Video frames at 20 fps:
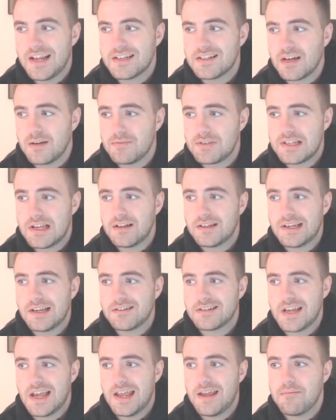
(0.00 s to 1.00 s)
time is now
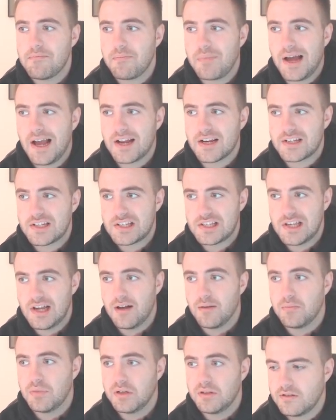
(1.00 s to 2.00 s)
down to impact
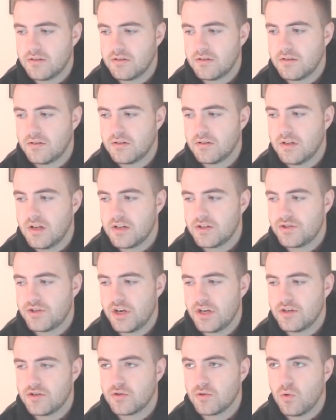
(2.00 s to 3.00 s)
sub. That's
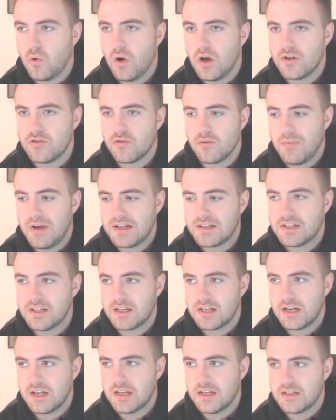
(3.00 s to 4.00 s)
changed quite
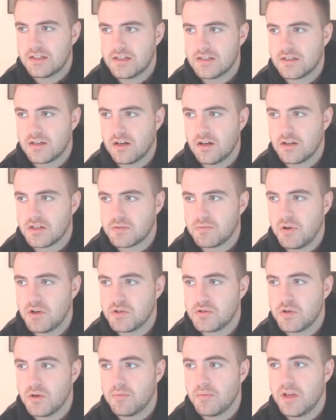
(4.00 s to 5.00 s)
dramatically since I last spoke
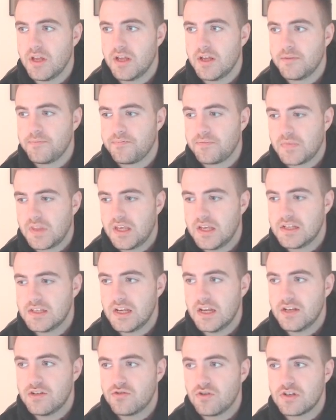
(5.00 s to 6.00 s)
to him. His
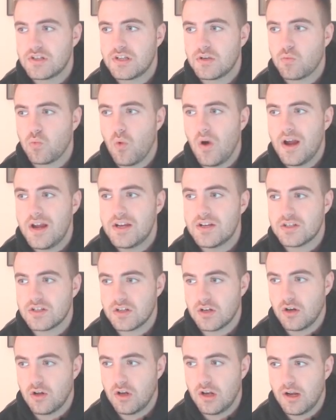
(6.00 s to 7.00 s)
interested wage is
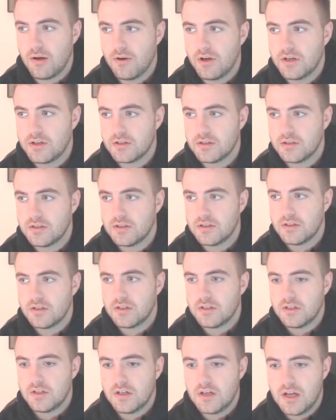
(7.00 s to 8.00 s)
a lot lower.
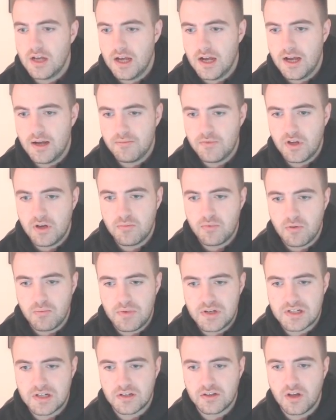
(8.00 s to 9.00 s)
The only
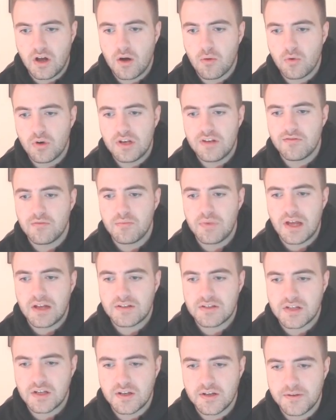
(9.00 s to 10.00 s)
problem is I wouldn't even be able
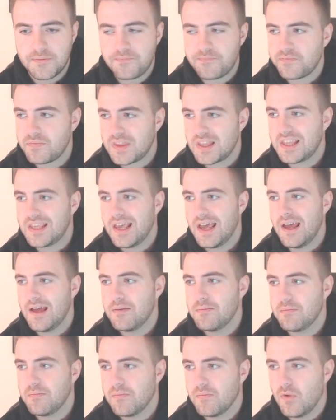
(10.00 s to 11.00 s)
to get
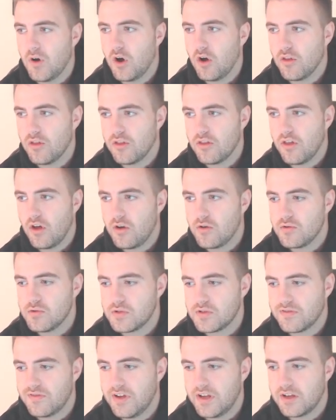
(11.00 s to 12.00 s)
him on
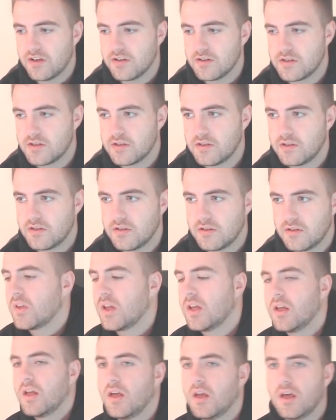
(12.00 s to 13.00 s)
those figures.
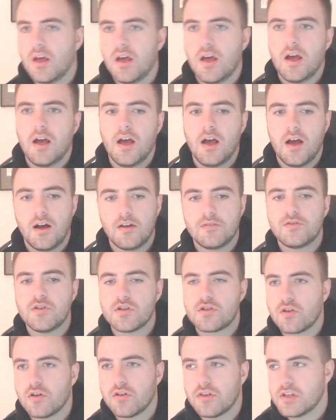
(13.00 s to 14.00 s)
I've
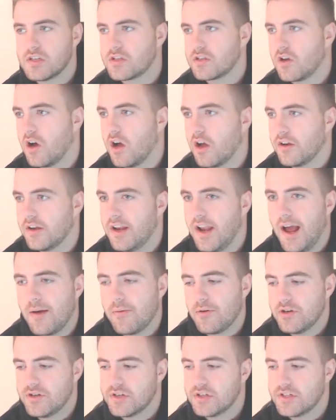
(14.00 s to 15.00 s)
just got this guy on an amateur